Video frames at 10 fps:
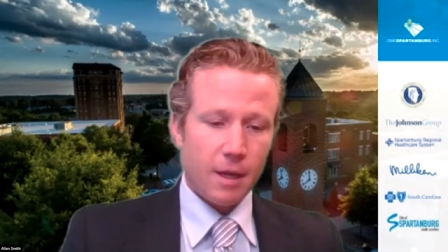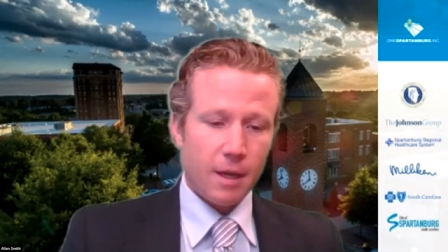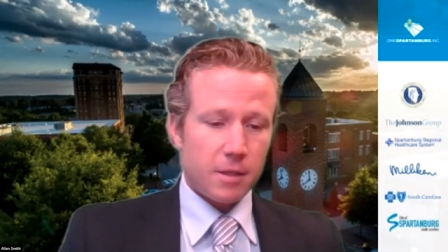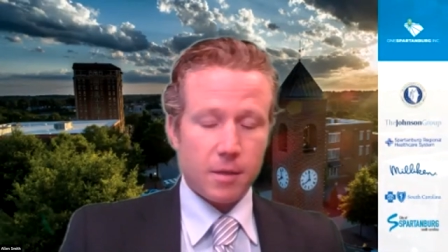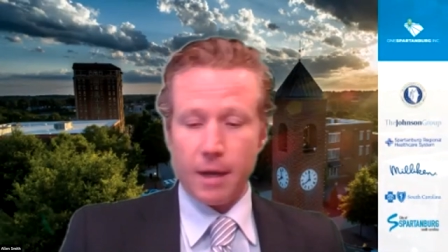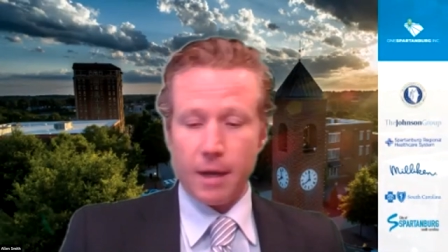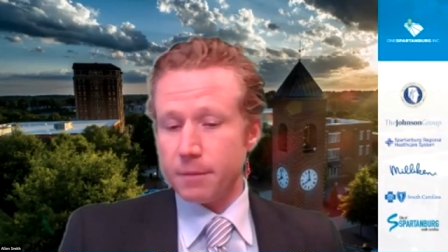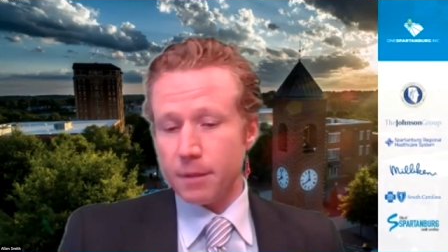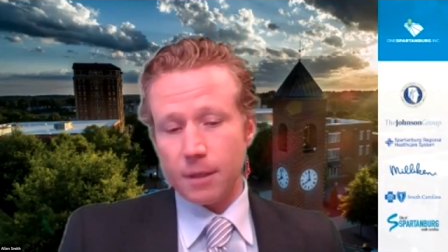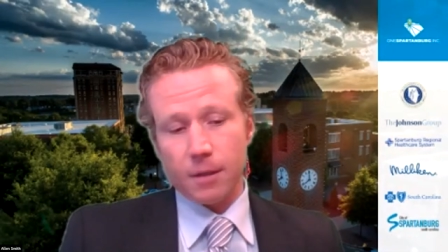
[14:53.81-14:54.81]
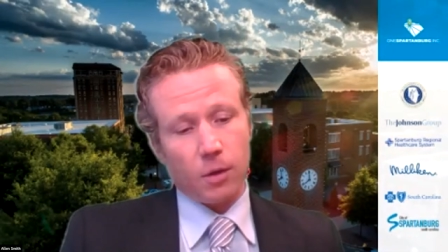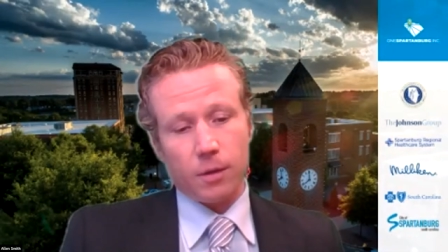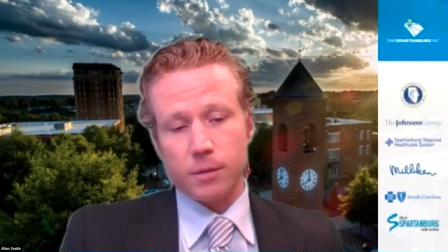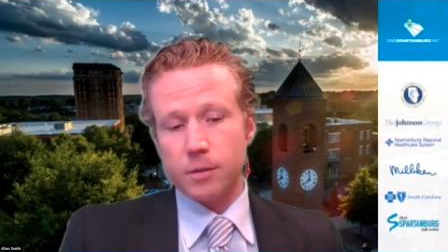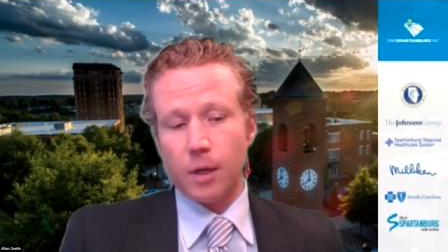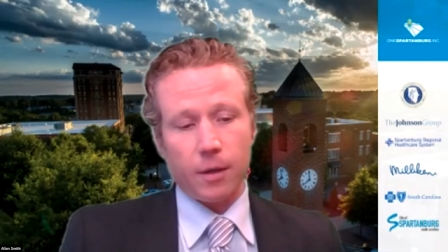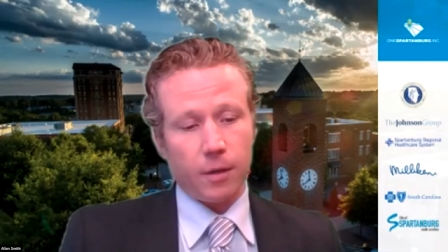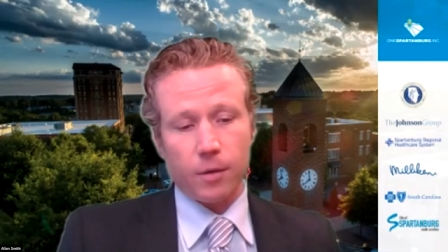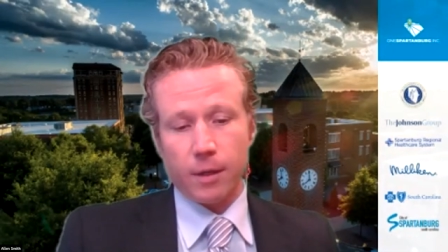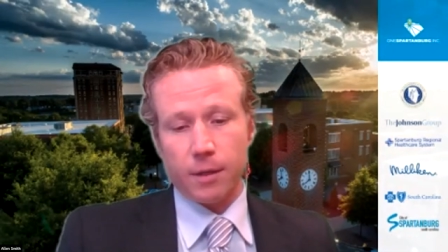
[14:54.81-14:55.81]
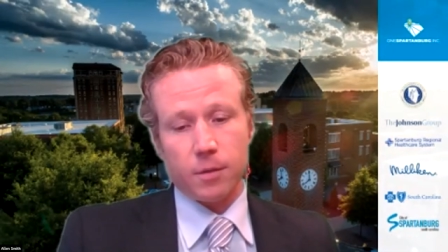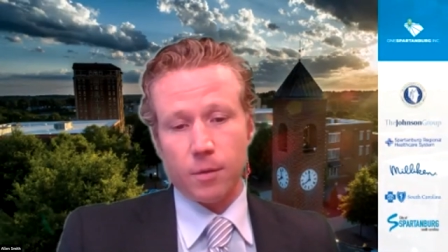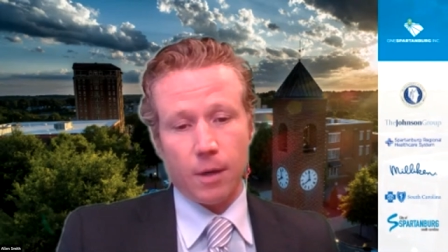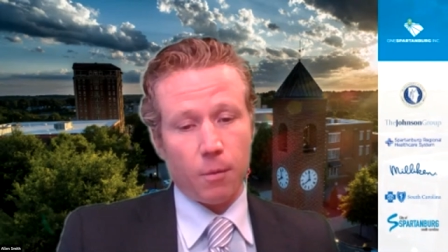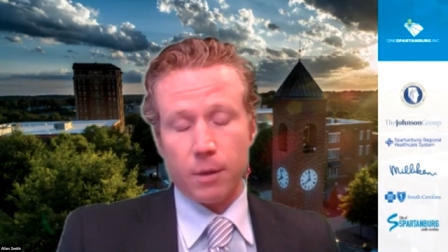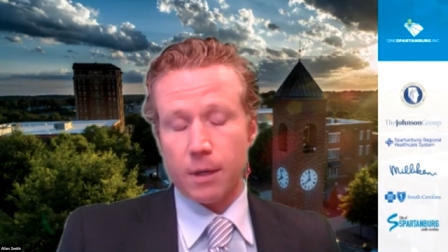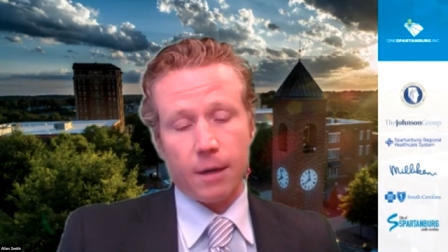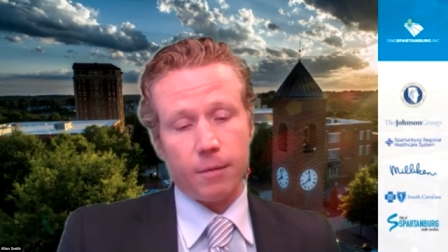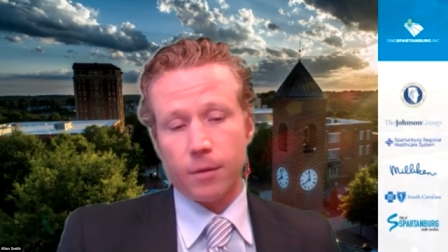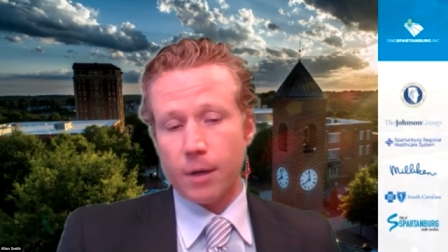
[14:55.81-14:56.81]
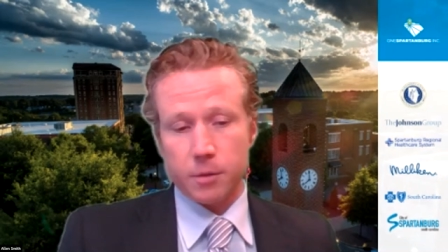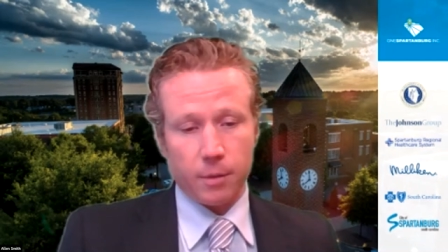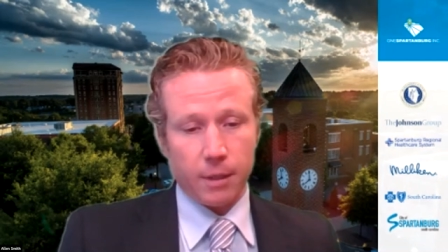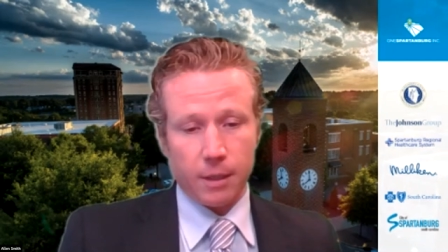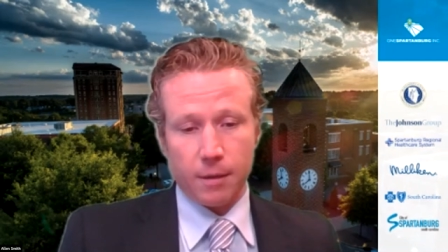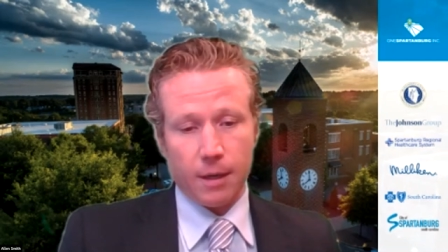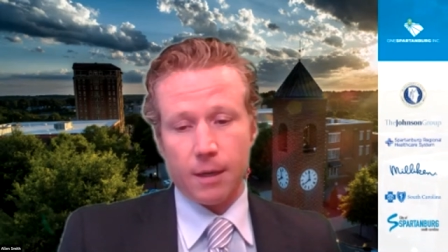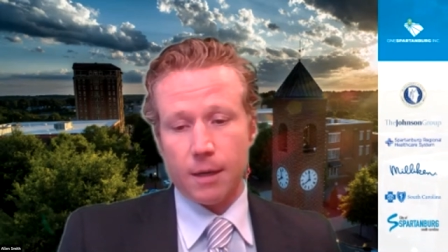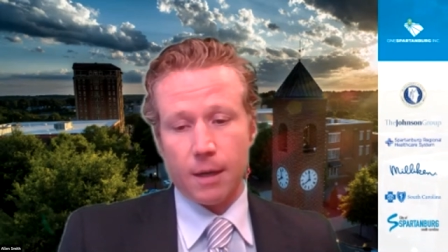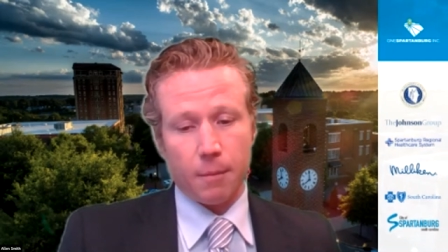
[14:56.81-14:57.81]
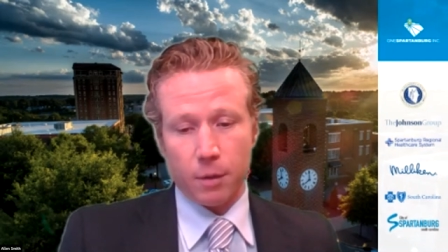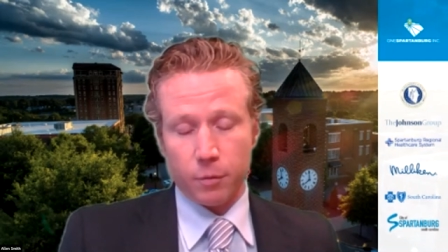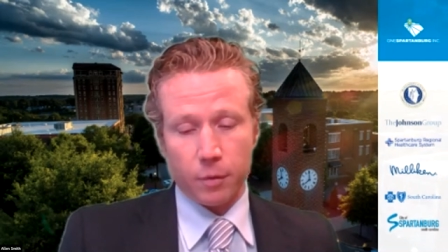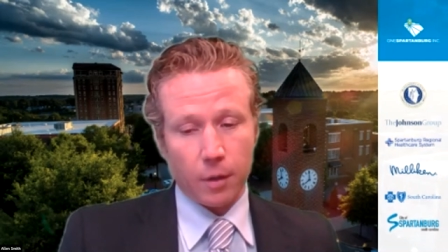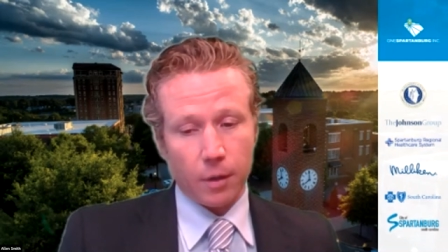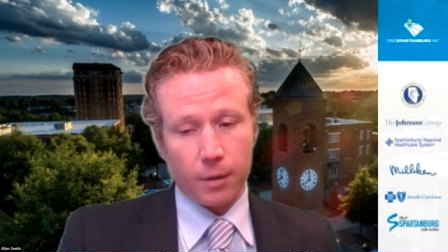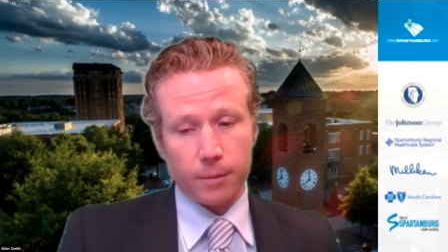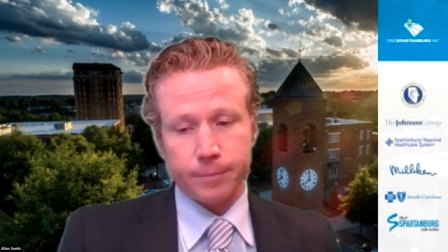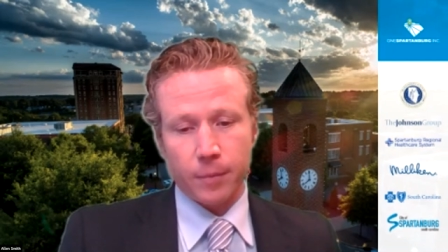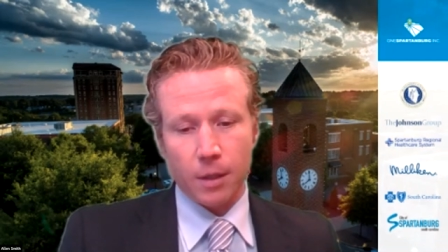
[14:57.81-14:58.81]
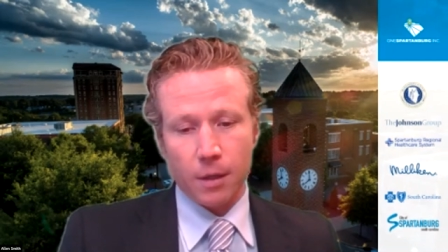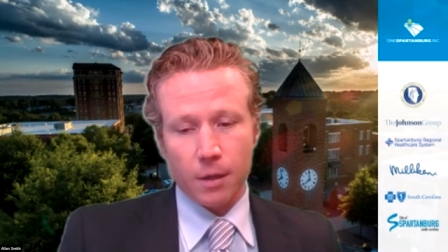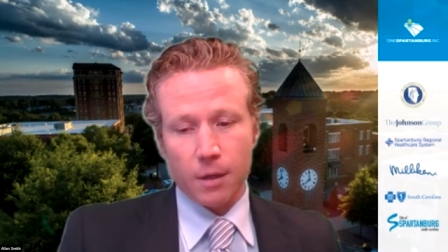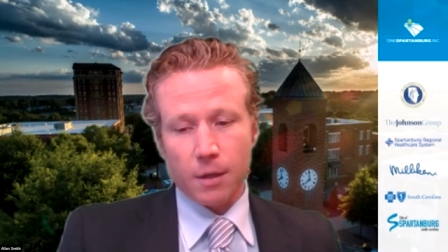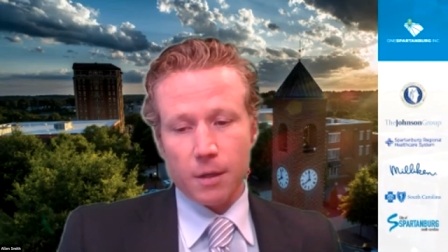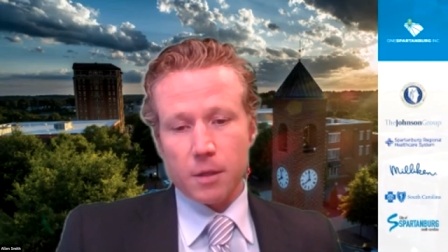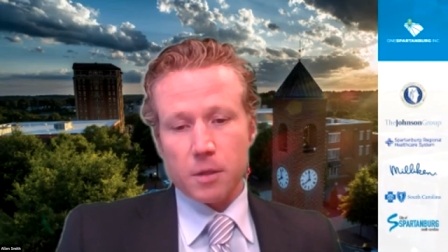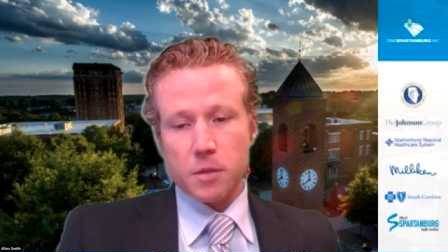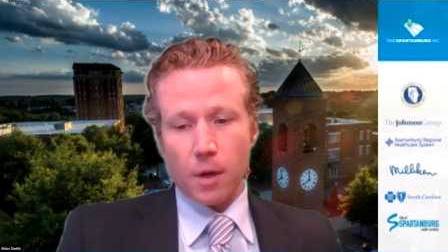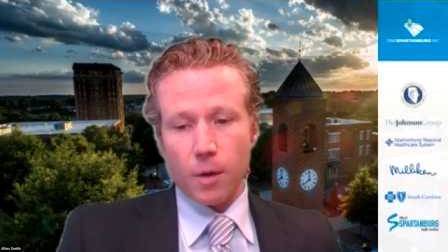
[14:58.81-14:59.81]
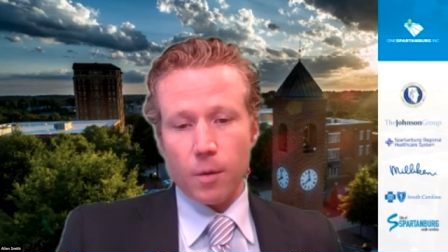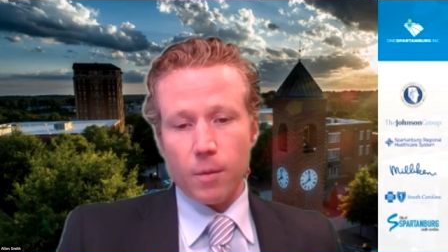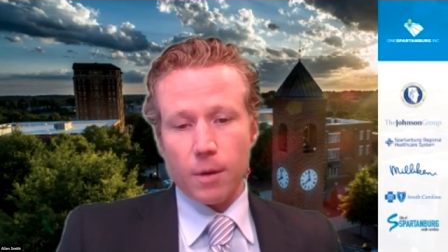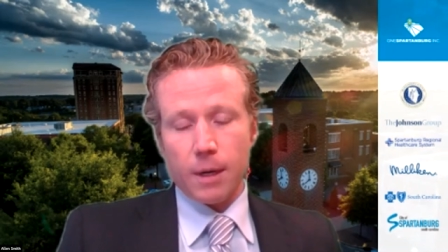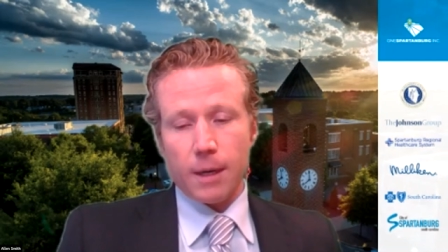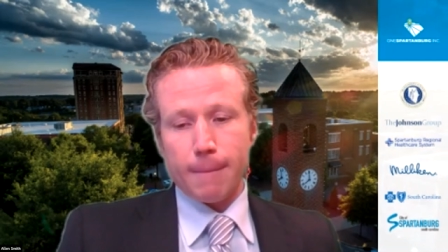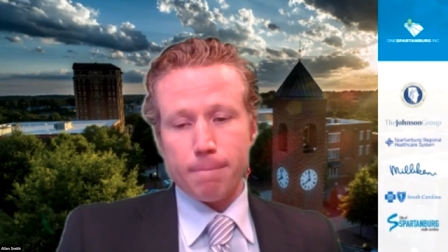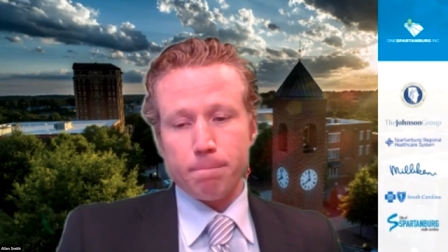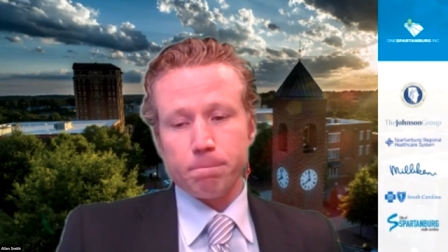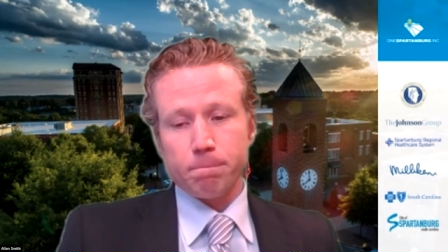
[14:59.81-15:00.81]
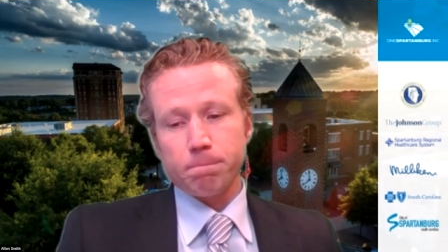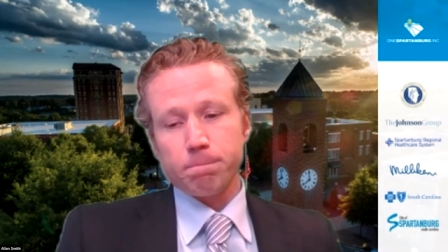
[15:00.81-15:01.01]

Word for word: And so I have to give her a ton of credit too. I would not have graduated had it not been for her. So um,